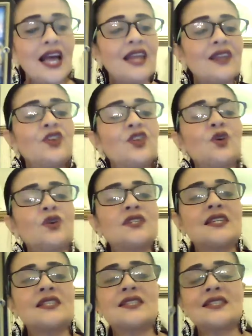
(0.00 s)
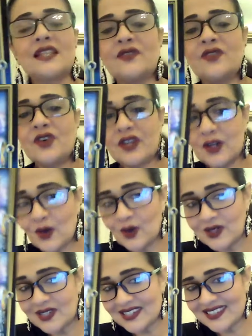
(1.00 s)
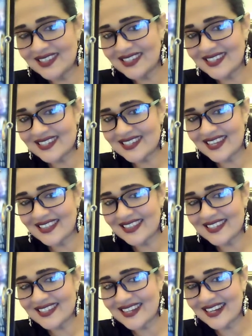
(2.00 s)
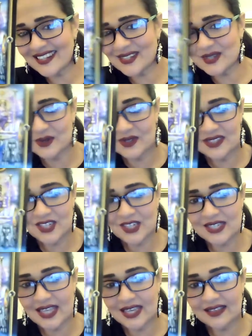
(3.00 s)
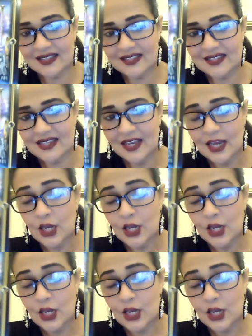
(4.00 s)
And if you notice, there's silver and gold in these in this card too, just like this.